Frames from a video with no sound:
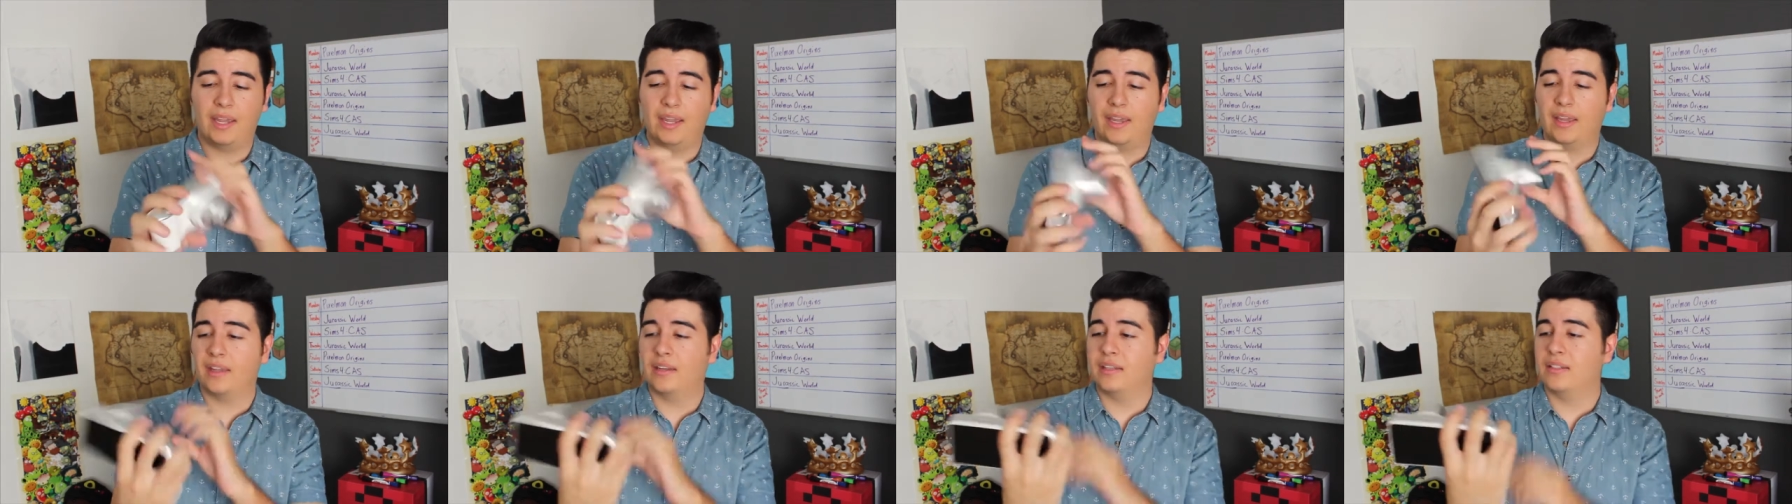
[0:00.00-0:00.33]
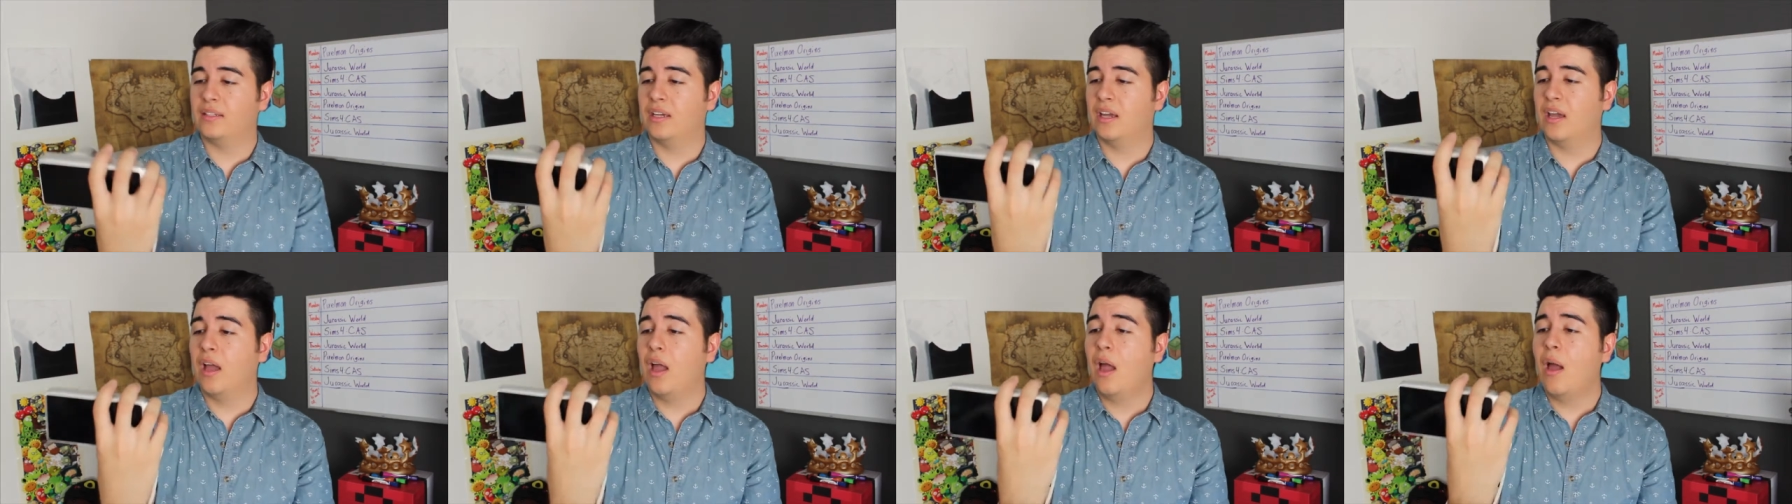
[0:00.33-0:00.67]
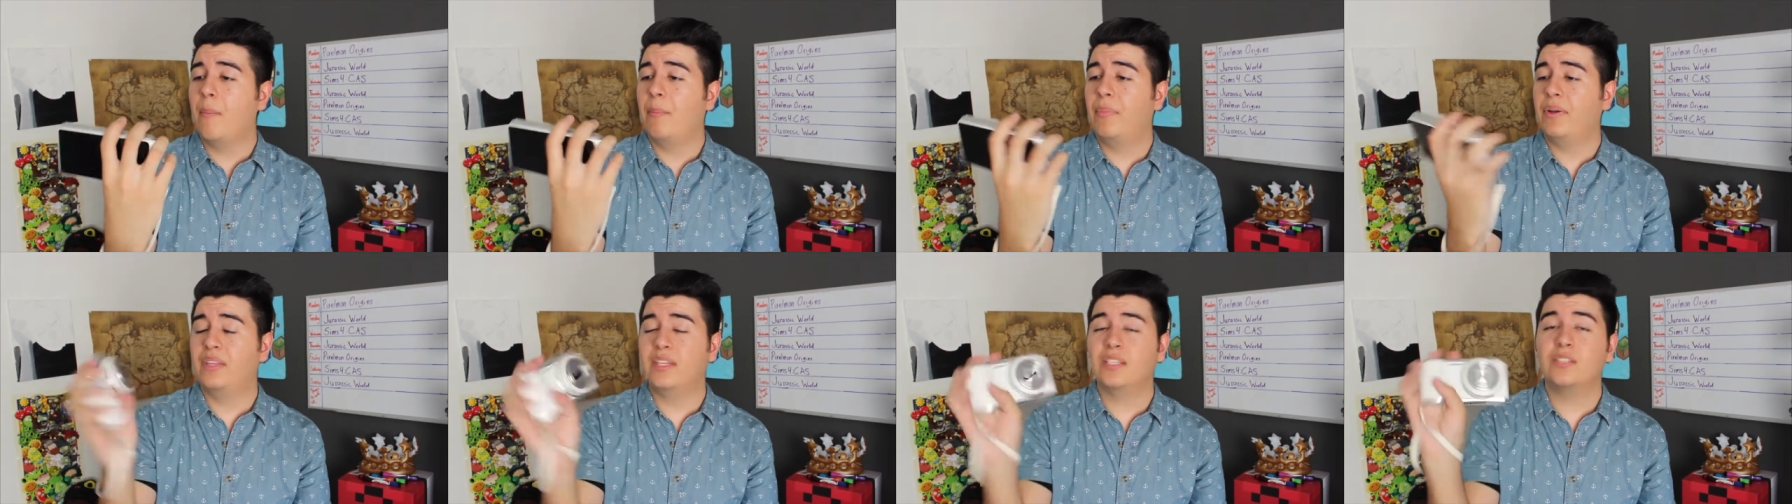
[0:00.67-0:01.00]
and uh,
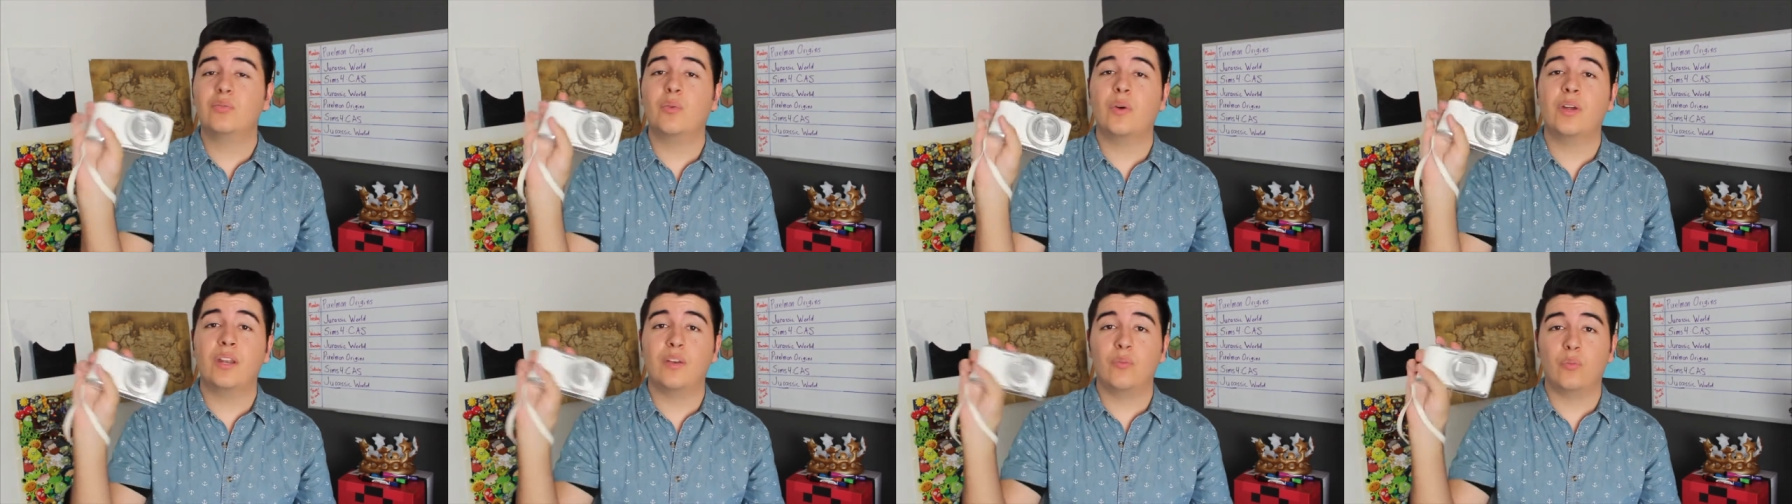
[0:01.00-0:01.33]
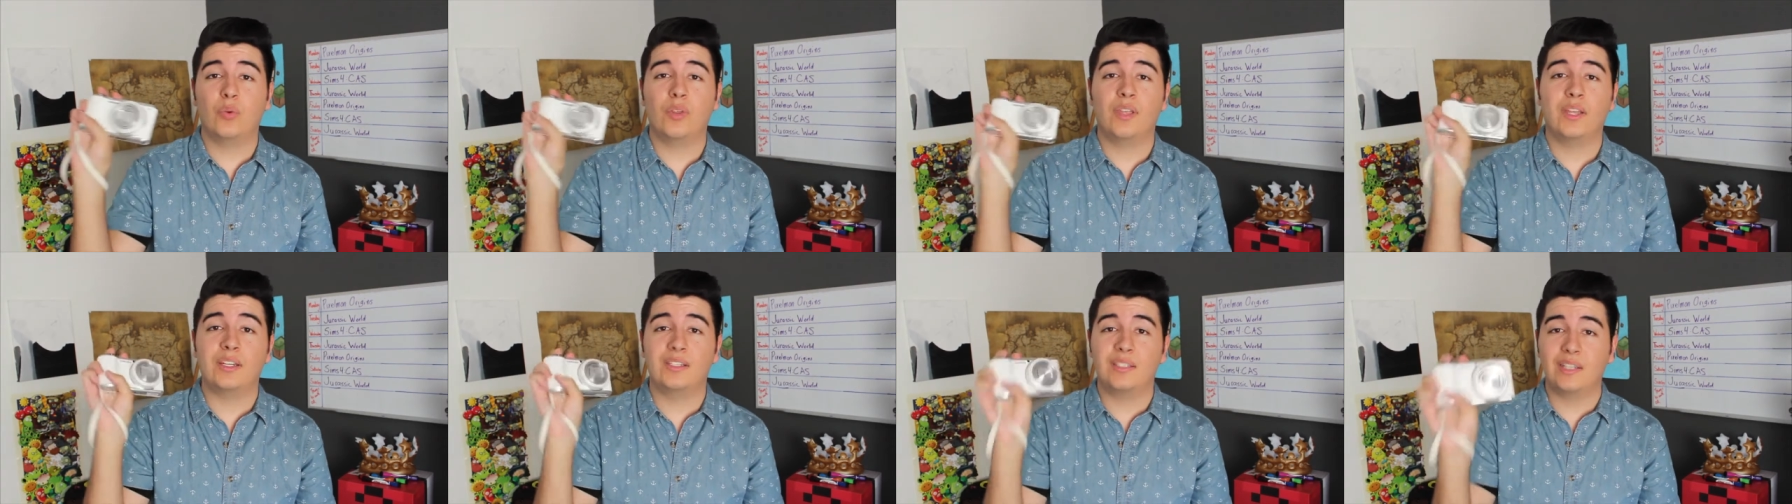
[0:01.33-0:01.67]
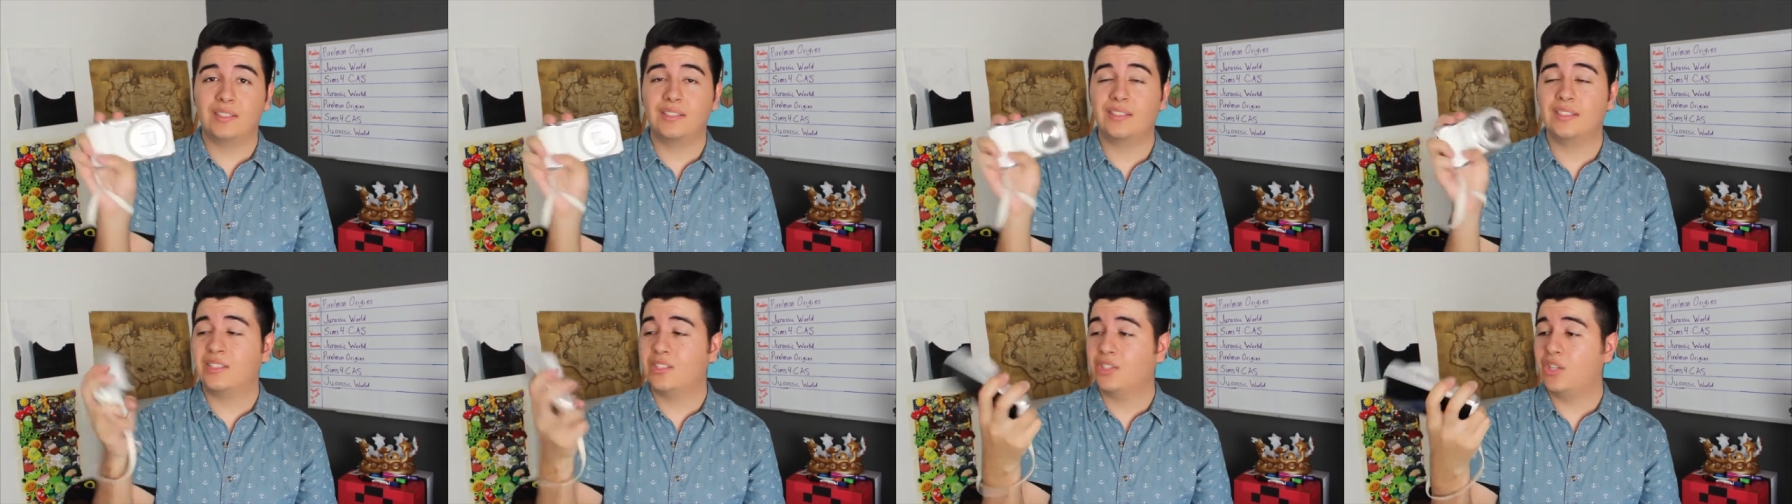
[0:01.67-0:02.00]
But this one really
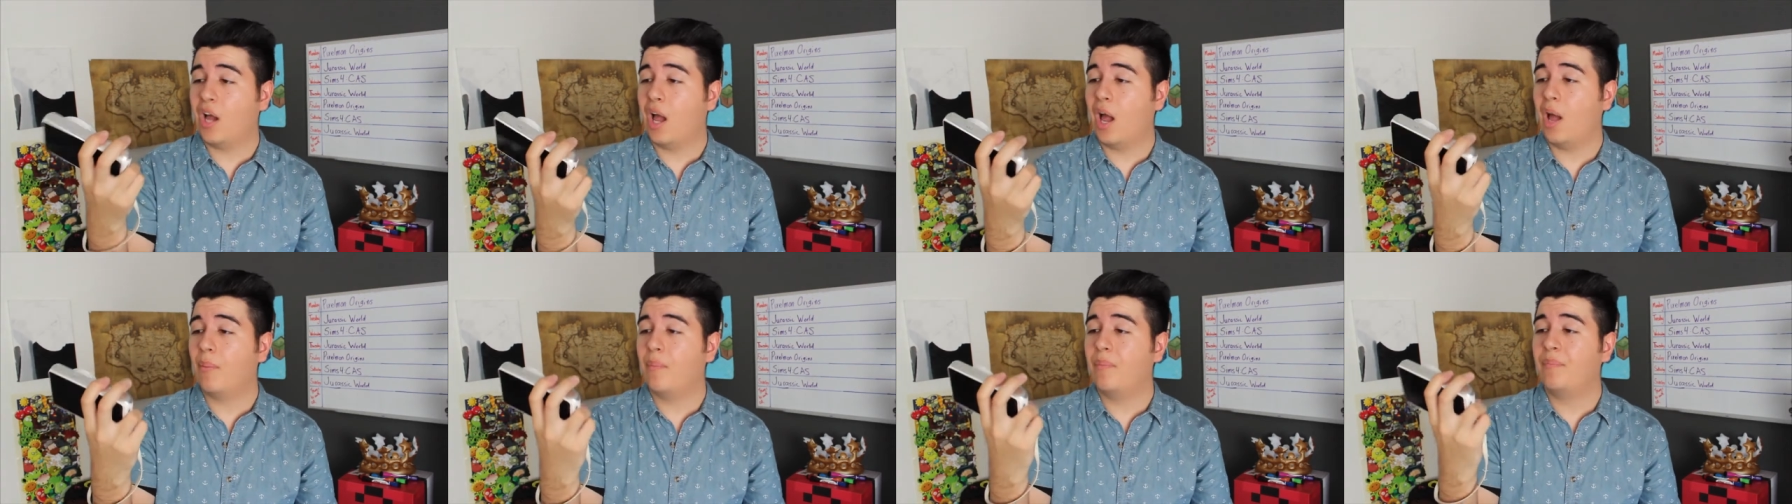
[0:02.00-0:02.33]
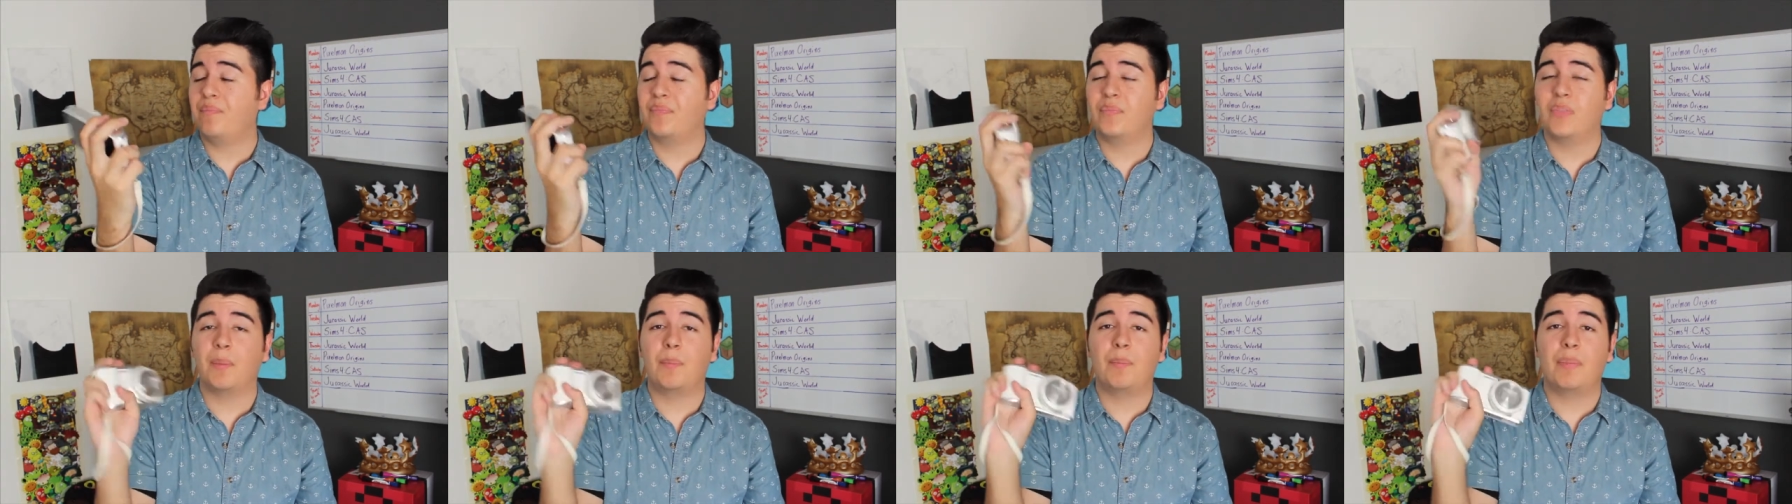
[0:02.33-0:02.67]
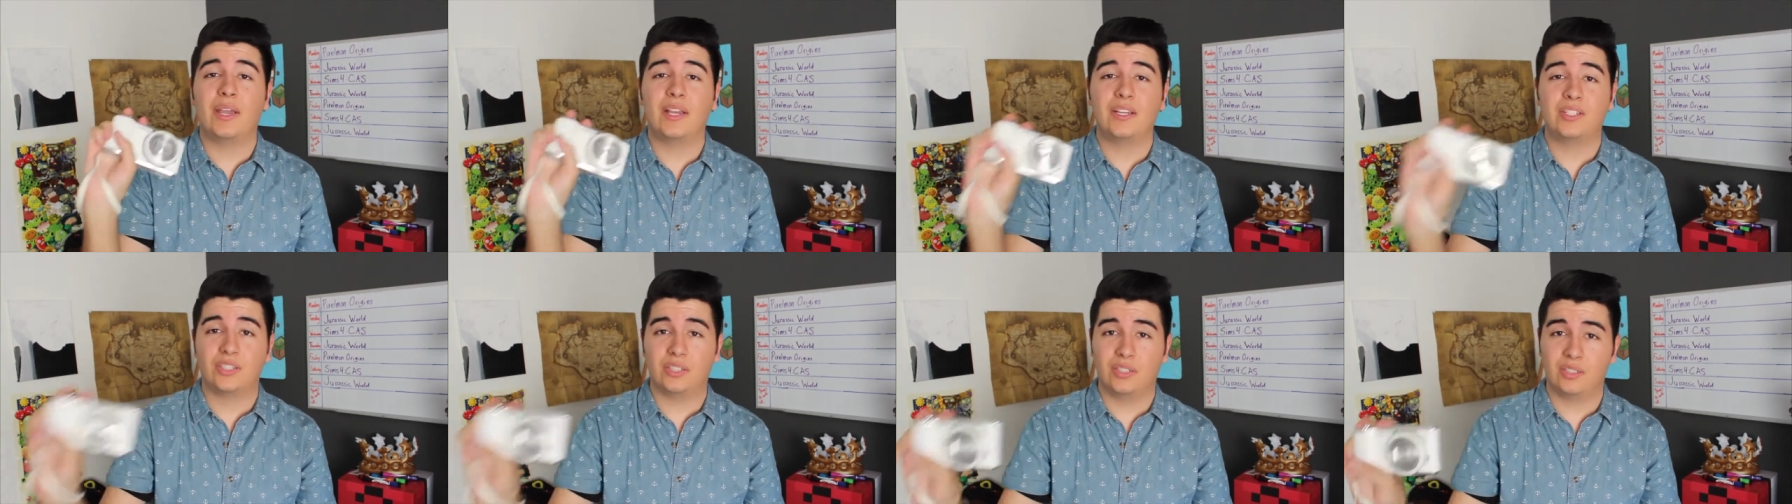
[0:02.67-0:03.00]
does its job. The
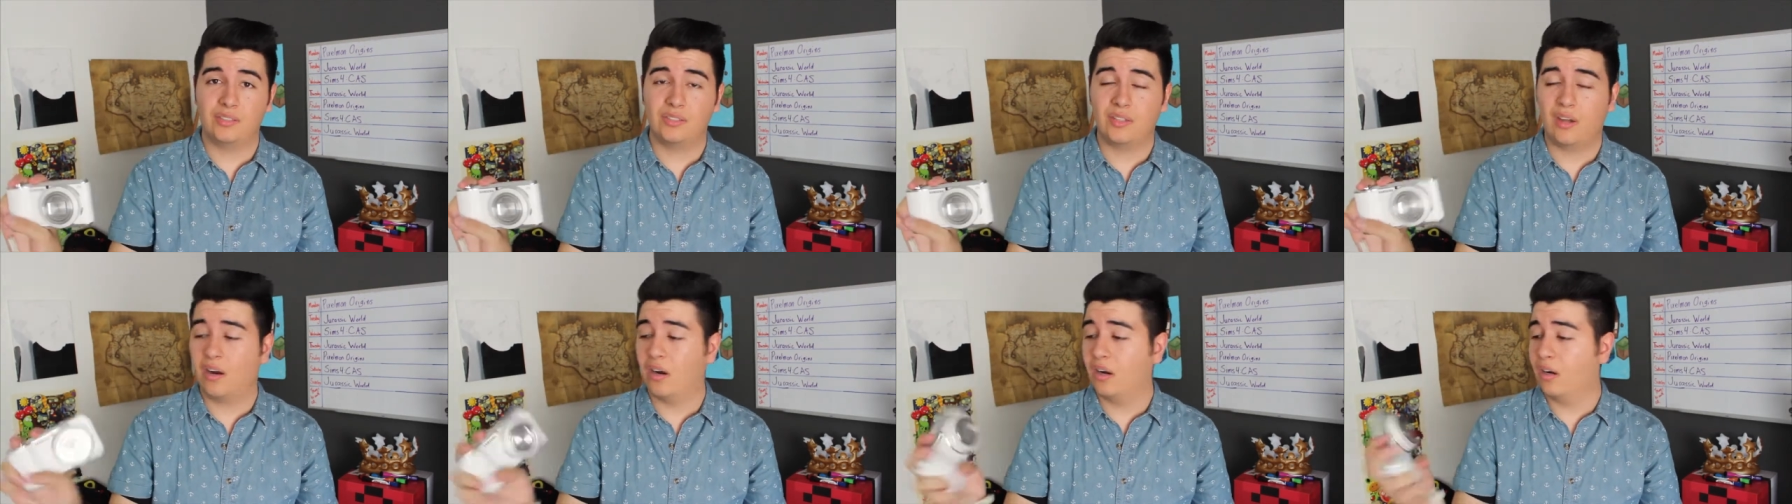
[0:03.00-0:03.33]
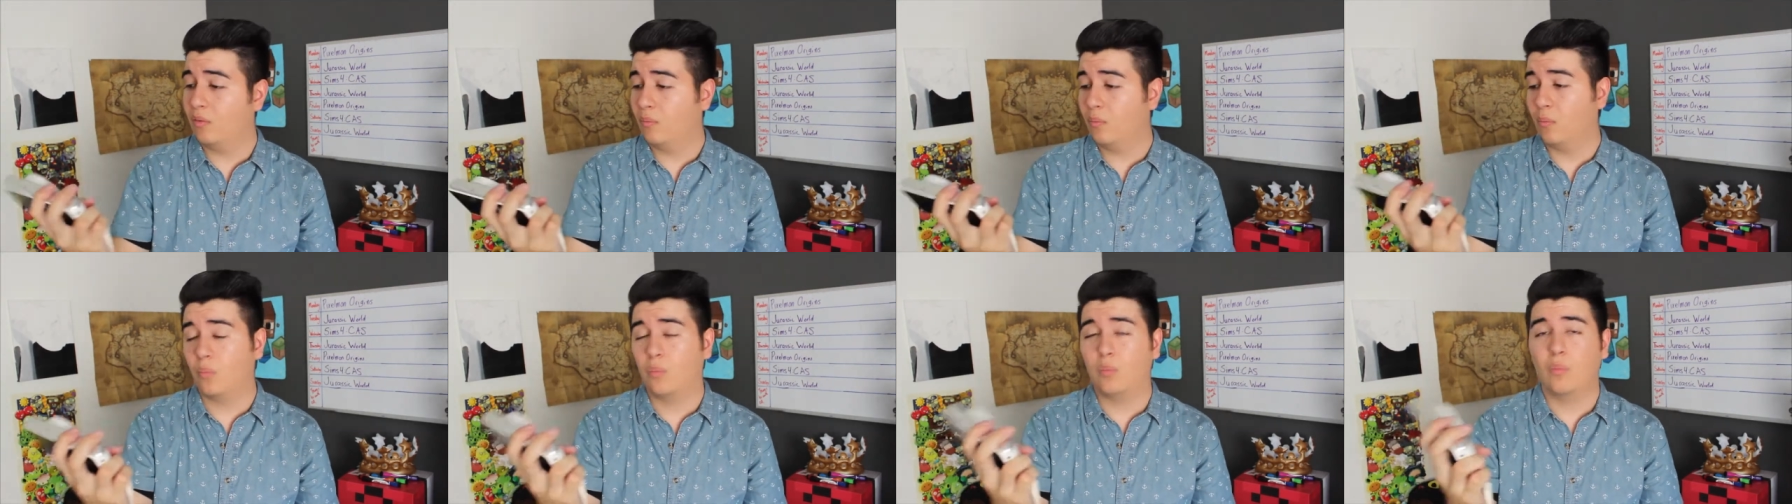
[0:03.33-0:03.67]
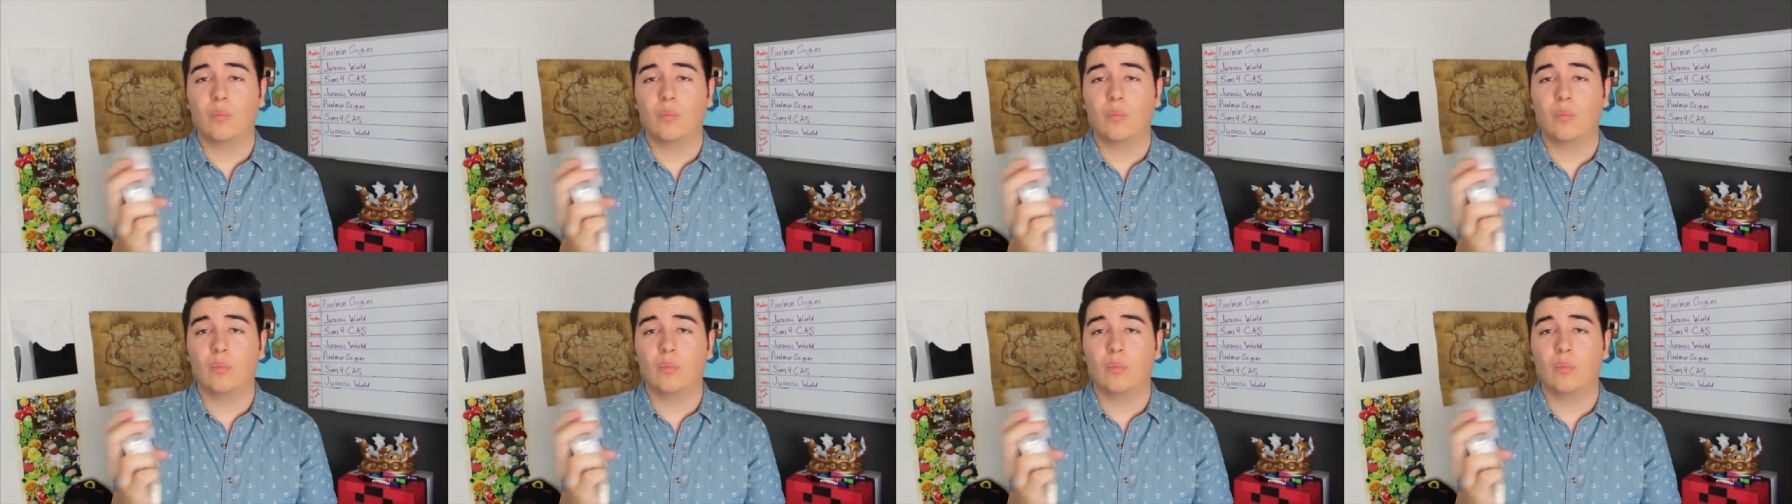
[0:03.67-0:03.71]
pictures are